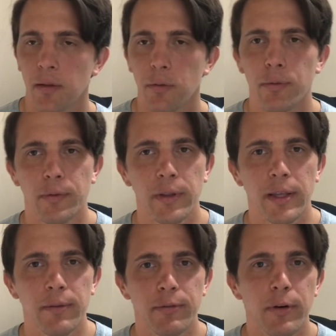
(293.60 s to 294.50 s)
truthfully,
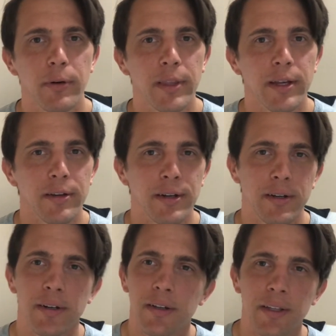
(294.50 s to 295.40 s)
that following that,
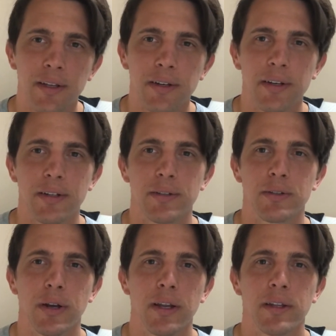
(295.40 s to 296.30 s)
like, looking good and
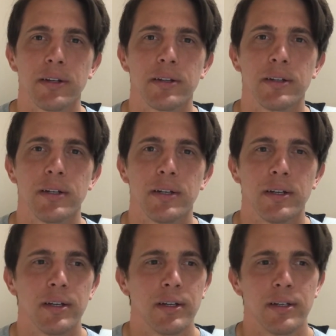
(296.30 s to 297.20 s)
trying to
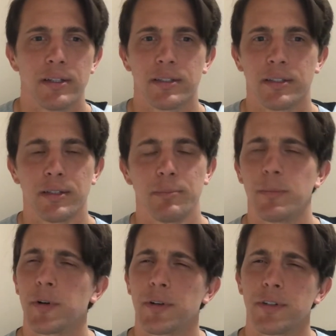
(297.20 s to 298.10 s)

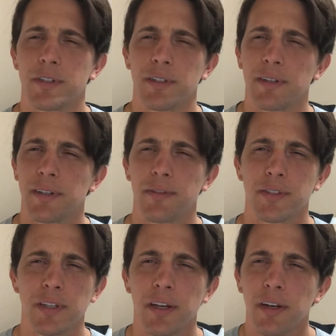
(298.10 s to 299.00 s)
emerge and have
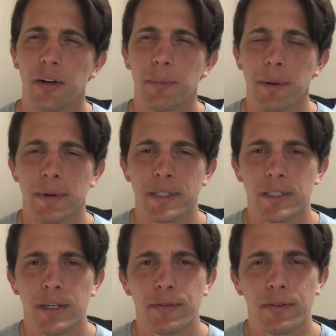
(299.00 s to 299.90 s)
studied all by
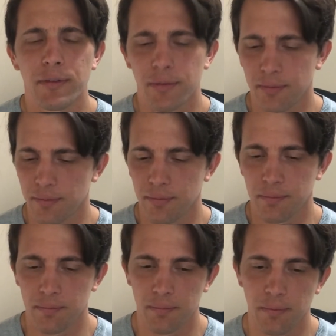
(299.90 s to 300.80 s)
myself is
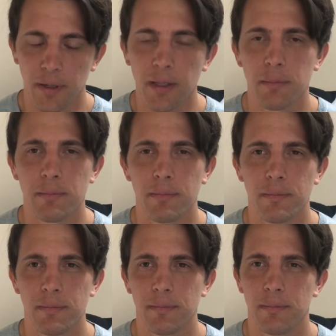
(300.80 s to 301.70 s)
fucking
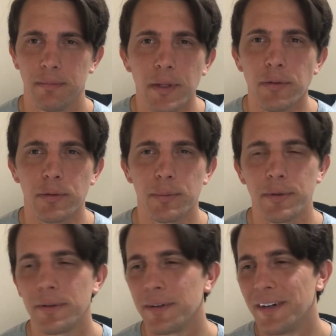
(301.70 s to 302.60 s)

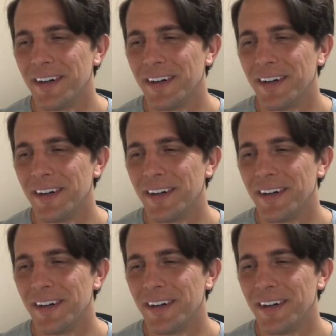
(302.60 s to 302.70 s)
miserable.